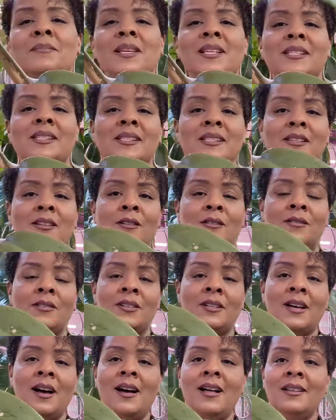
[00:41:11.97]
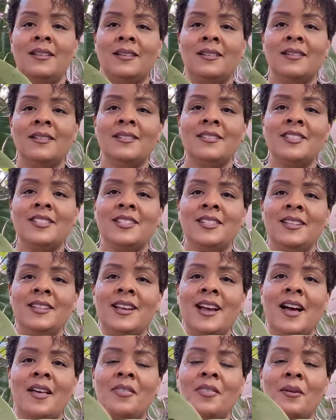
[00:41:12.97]
Miss Silver Dollar, she
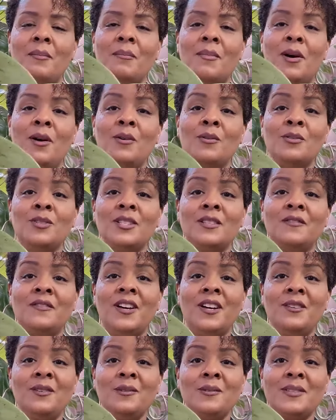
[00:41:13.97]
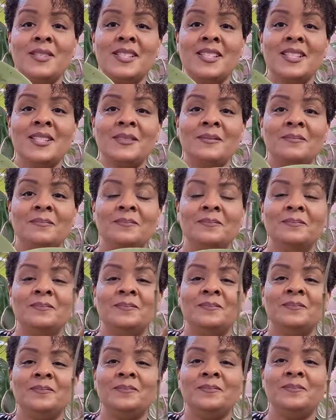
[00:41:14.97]
got the most votes.
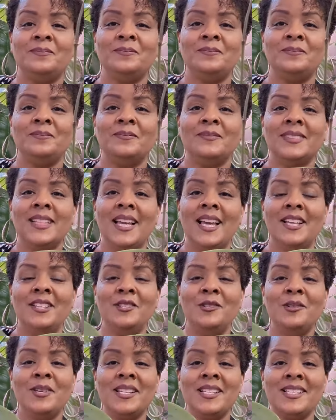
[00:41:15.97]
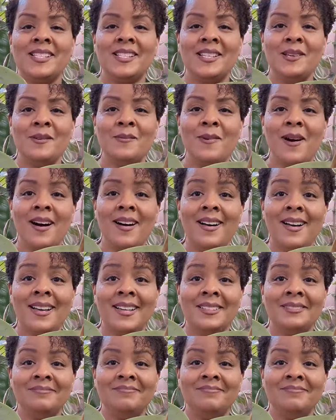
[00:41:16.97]
And you can see why.